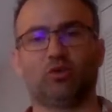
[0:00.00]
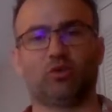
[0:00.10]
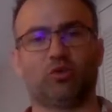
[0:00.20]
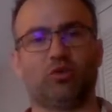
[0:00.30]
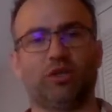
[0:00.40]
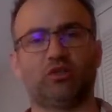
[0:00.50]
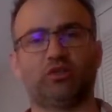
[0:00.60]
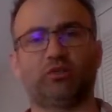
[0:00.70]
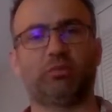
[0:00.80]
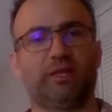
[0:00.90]
or you can
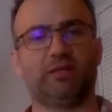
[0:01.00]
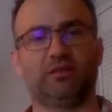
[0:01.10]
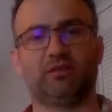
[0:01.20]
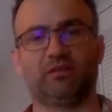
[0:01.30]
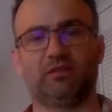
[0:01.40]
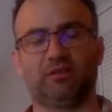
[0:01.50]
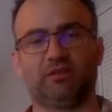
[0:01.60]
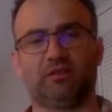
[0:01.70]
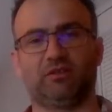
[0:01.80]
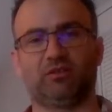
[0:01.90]
just pin
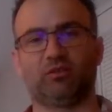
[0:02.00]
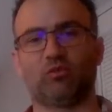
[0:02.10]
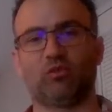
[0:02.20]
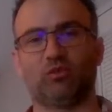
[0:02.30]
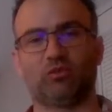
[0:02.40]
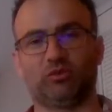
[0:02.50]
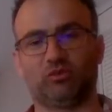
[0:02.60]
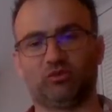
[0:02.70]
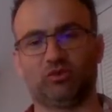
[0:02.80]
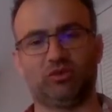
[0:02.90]
the
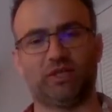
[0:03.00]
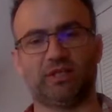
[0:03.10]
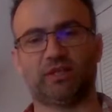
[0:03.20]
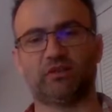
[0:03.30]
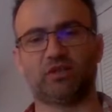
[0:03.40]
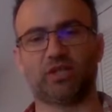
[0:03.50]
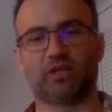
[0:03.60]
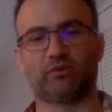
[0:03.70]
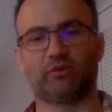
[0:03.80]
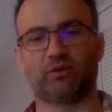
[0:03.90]
Juliet as a
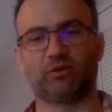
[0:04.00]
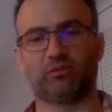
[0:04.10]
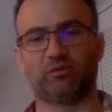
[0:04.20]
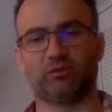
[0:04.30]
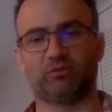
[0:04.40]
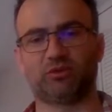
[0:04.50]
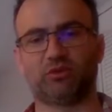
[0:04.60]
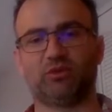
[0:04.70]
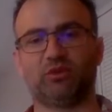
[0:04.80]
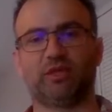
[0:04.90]
check, for example. I'm just
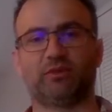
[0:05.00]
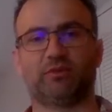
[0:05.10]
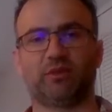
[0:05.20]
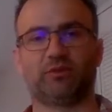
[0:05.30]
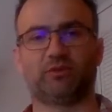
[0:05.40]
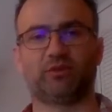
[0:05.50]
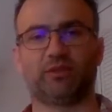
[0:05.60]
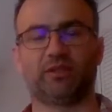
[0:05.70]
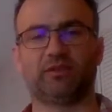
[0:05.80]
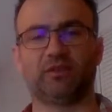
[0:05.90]
going to do that here for
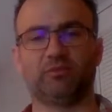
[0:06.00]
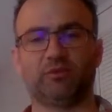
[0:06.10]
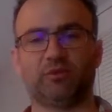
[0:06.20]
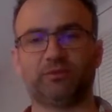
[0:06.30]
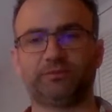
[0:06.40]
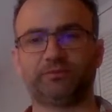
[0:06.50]
the example.